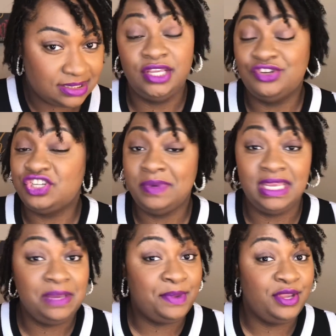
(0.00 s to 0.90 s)
You should be
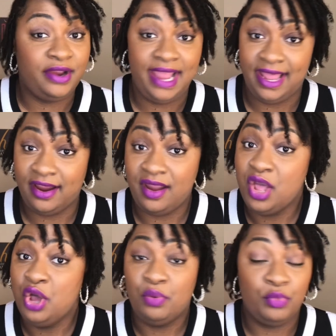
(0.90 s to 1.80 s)
keeping your hair
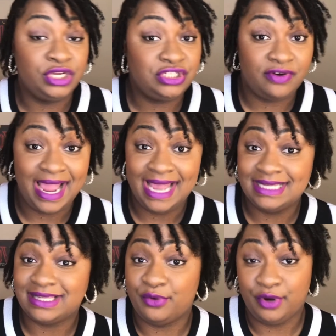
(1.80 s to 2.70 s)

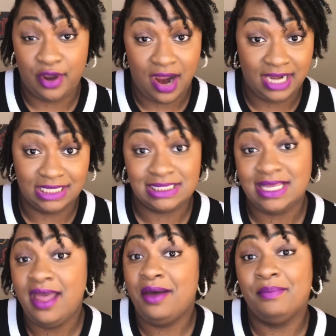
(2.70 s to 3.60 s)
moisturized regardless,
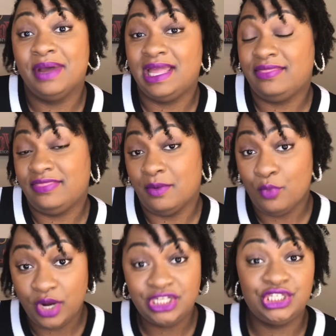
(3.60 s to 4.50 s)
but the
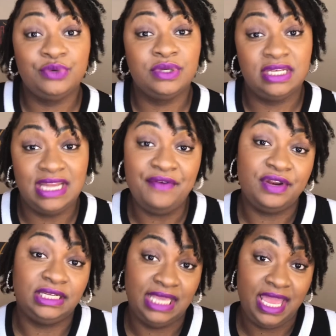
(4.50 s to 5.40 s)
moisture will
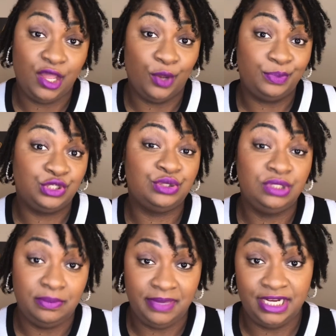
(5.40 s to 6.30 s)
definitely help to
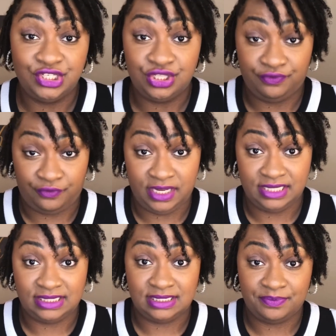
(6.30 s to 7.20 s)
diminish the
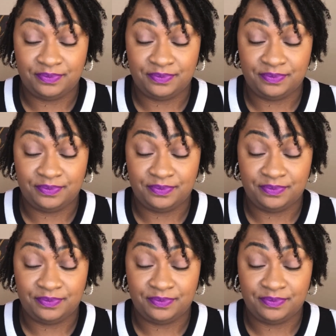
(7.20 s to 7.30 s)
frizz.